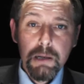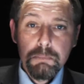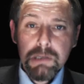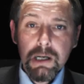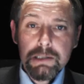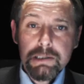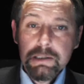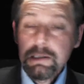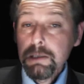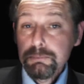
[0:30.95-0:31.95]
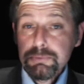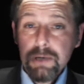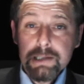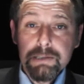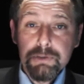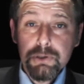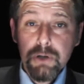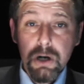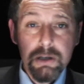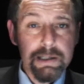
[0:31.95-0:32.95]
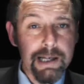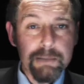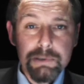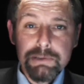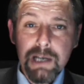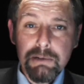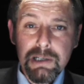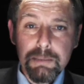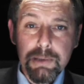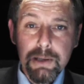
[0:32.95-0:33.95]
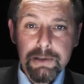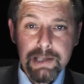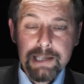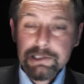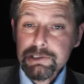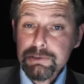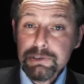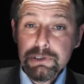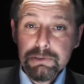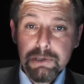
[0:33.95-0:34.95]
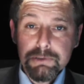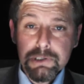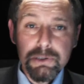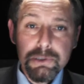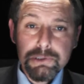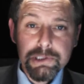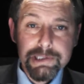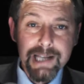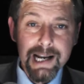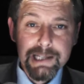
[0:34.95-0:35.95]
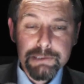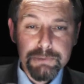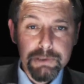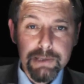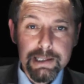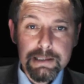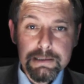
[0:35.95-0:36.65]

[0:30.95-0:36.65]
Plus, price of your holiday will go up thanks to Euro court tax ruling.